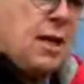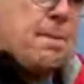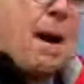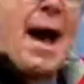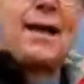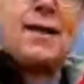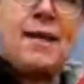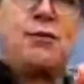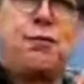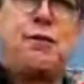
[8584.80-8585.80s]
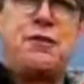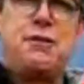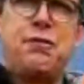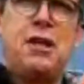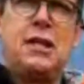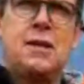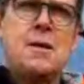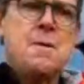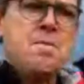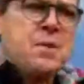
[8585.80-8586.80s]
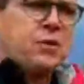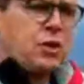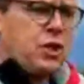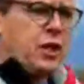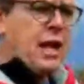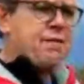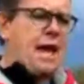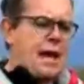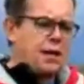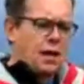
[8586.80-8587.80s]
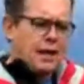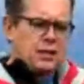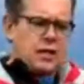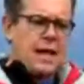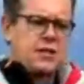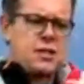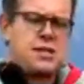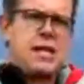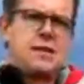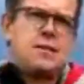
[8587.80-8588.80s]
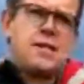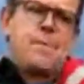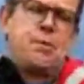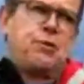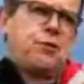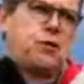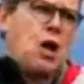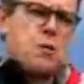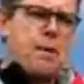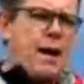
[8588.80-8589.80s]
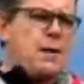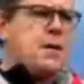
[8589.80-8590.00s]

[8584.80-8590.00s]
But there's 50 feet. So you could have that. You could actually set this up as a sloper.